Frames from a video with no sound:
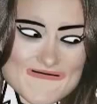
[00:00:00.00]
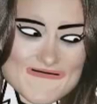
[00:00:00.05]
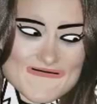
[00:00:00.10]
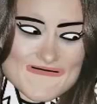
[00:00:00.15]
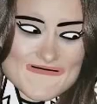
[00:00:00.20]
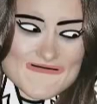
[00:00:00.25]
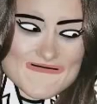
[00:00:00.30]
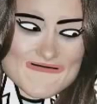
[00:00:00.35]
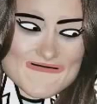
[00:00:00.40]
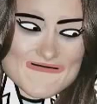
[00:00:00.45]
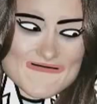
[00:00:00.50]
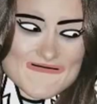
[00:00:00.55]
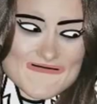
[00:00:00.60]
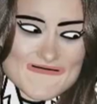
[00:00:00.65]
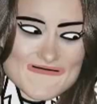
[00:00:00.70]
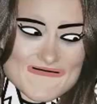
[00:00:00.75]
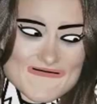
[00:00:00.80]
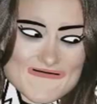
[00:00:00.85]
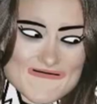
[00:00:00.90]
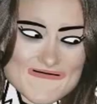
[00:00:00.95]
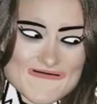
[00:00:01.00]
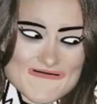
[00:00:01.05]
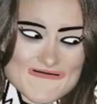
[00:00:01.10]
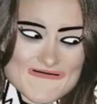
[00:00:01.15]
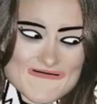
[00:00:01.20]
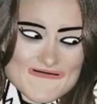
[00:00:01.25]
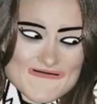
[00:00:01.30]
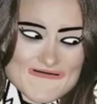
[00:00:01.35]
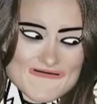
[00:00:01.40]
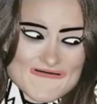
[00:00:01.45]
I
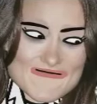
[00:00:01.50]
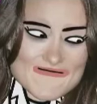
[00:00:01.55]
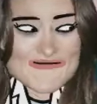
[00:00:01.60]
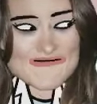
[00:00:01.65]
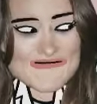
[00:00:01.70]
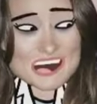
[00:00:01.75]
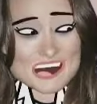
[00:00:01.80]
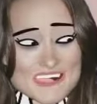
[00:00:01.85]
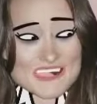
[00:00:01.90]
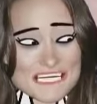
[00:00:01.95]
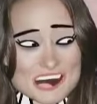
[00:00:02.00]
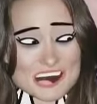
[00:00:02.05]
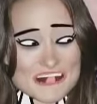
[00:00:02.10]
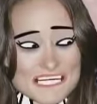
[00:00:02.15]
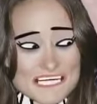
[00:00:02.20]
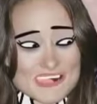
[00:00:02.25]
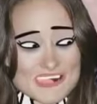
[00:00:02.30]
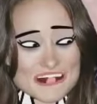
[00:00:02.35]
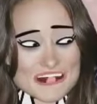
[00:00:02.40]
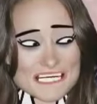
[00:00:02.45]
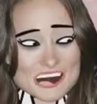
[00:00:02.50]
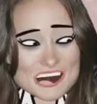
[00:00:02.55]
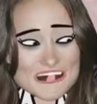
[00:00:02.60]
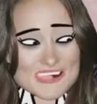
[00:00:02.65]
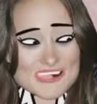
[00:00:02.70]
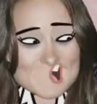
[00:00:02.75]
still think it's all the